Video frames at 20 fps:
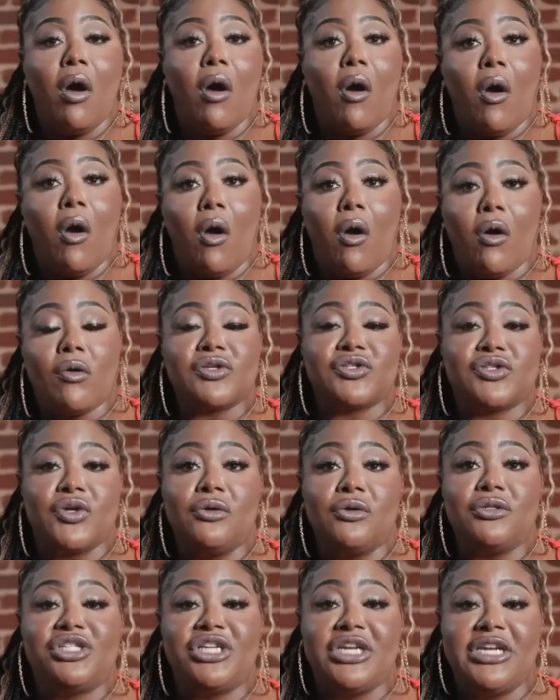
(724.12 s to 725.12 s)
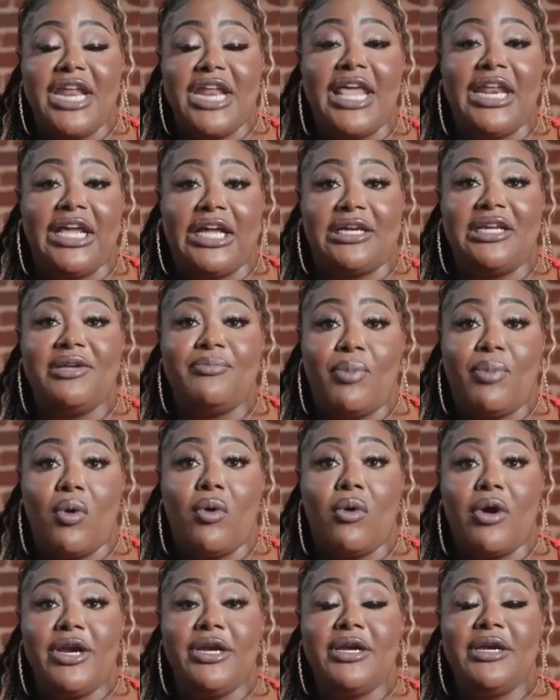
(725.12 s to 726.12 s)
are also genetically
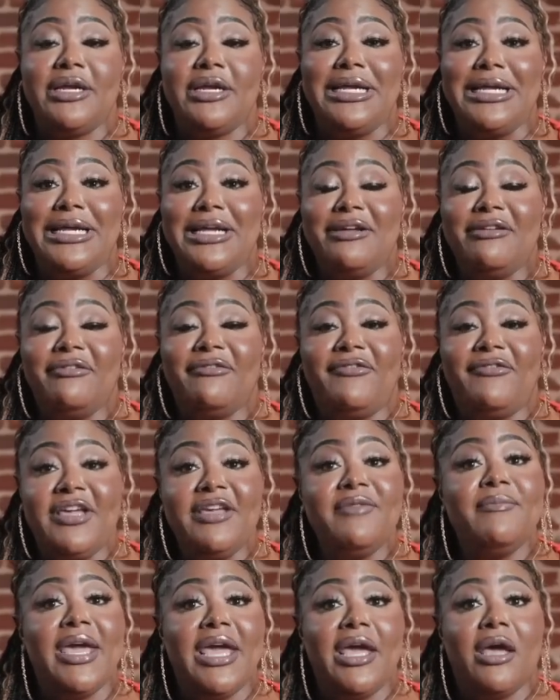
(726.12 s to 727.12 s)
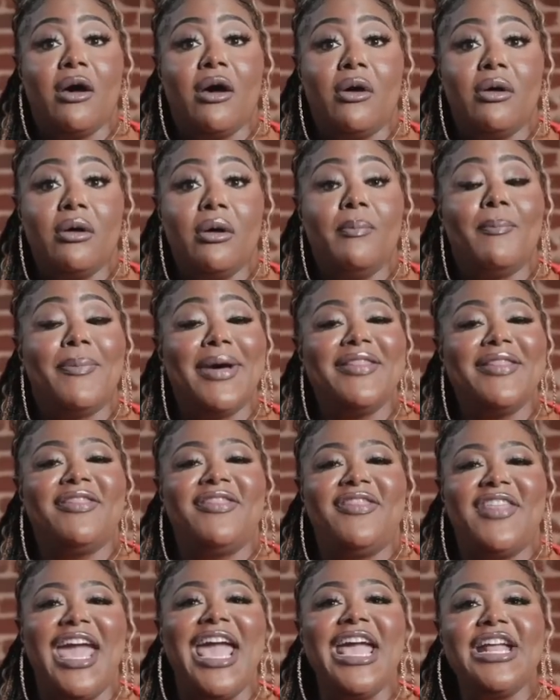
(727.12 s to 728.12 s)
born female,
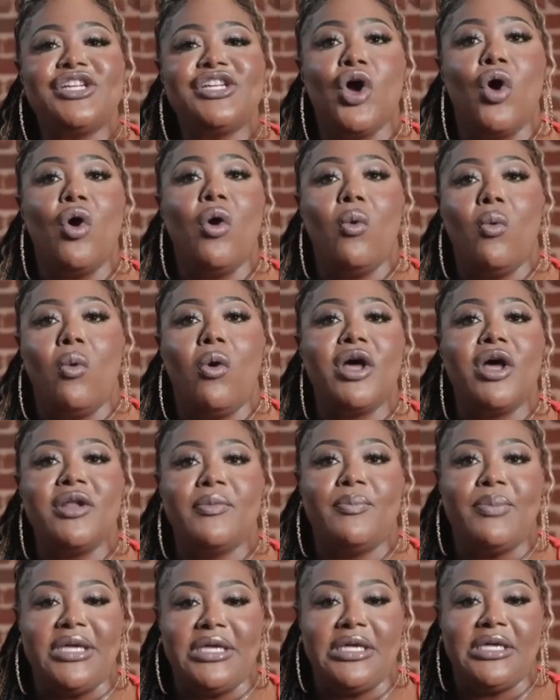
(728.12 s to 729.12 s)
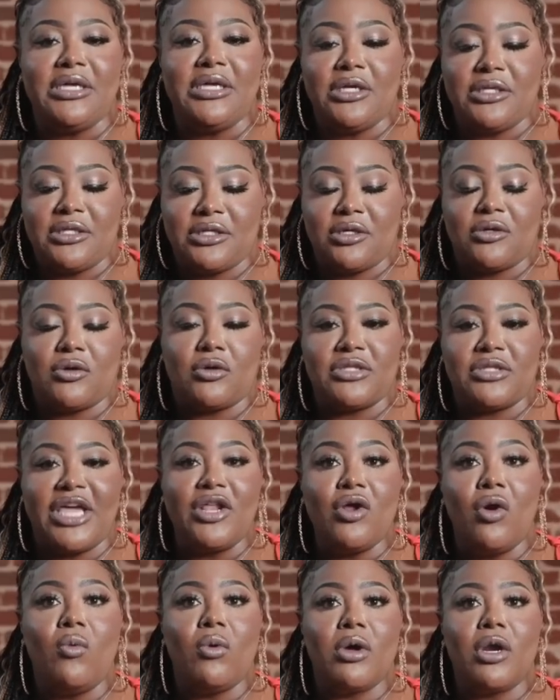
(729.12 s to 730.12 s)
but they don't want to be, they
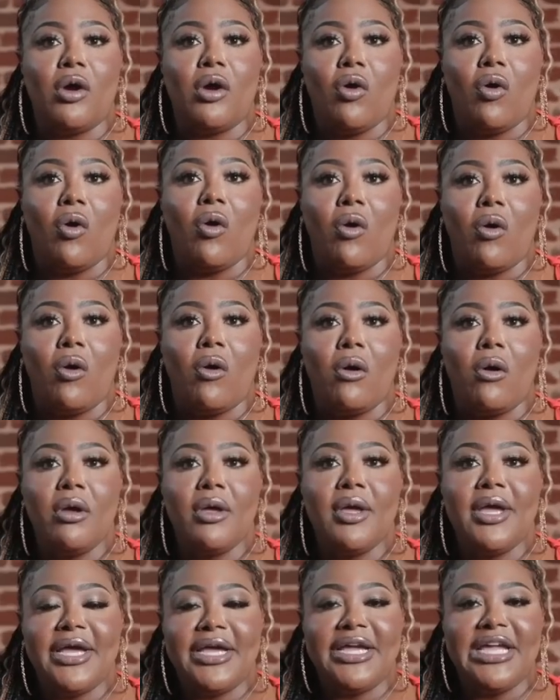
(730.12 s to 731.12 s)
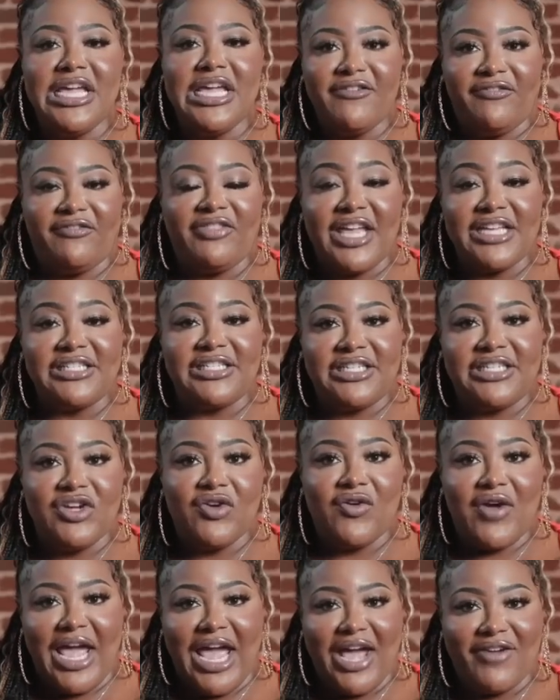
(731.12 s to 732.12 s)
don't want to call if they
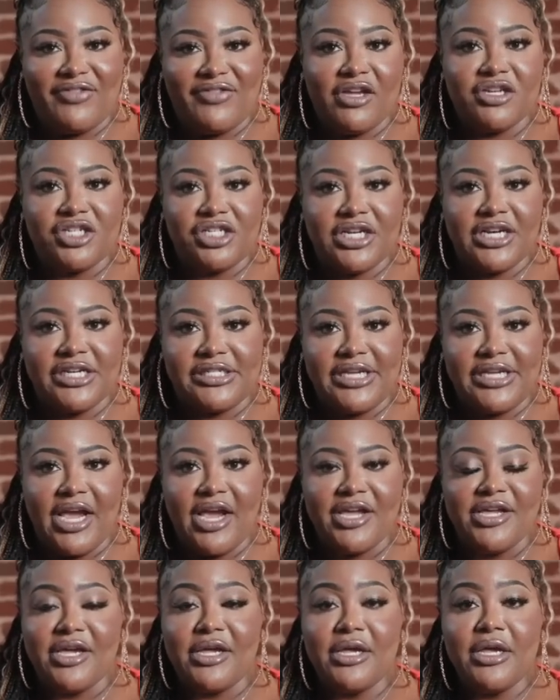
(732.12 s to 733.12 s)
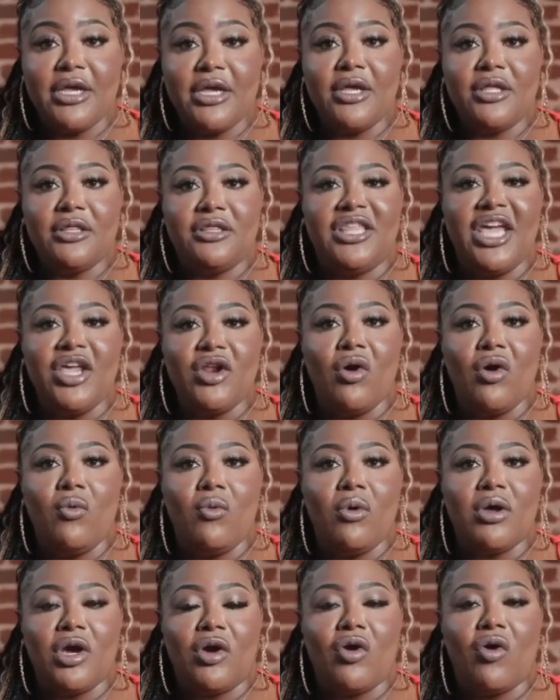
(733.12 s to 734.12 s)
still have their genitalia. They don't
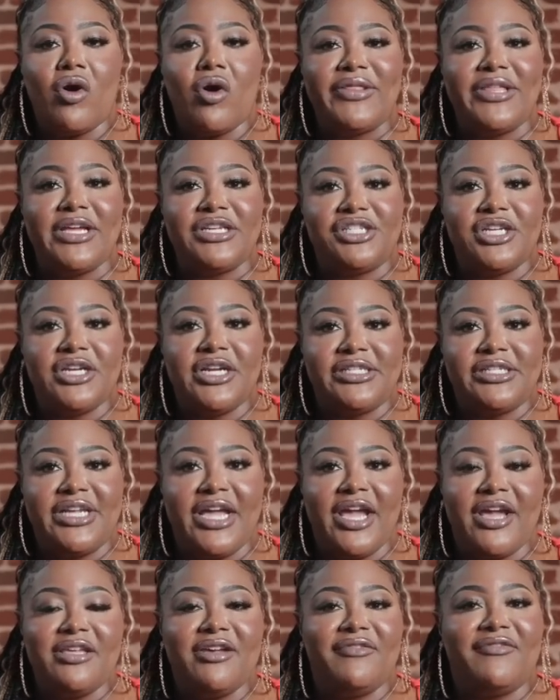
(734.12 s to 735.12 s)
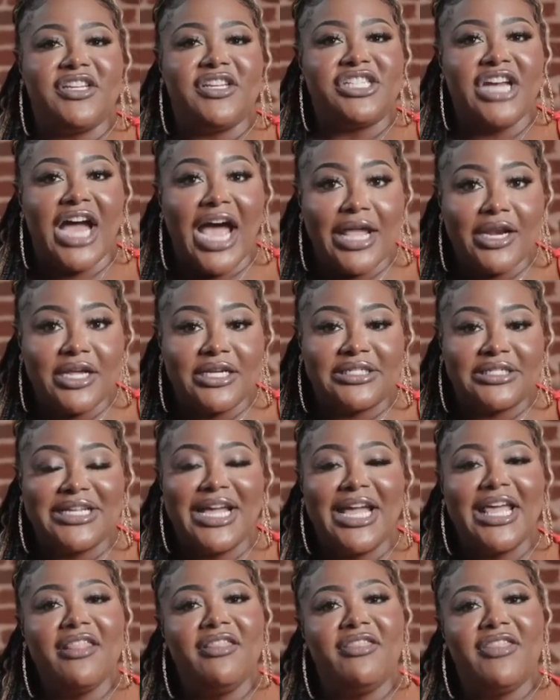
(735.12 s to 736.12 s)
want to call their genitalia vaginas.
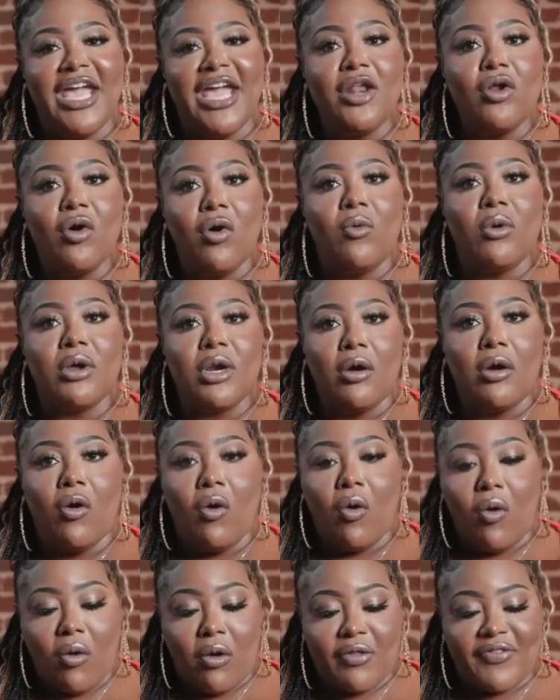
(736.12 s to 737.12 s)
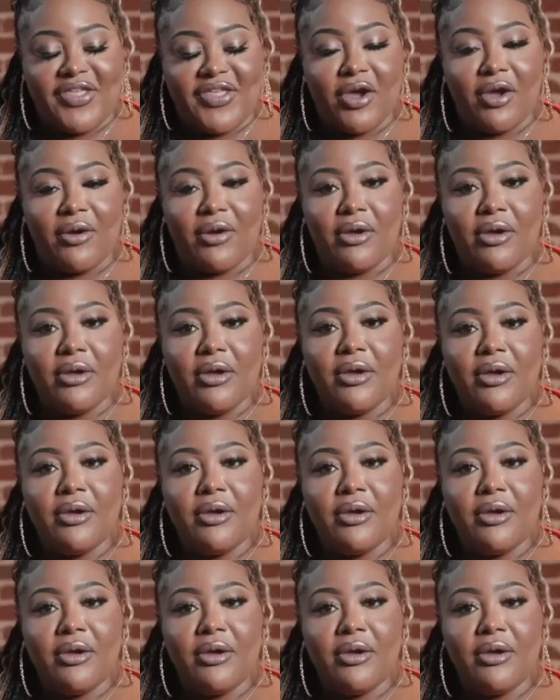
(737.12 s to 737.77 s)
They don't want to call their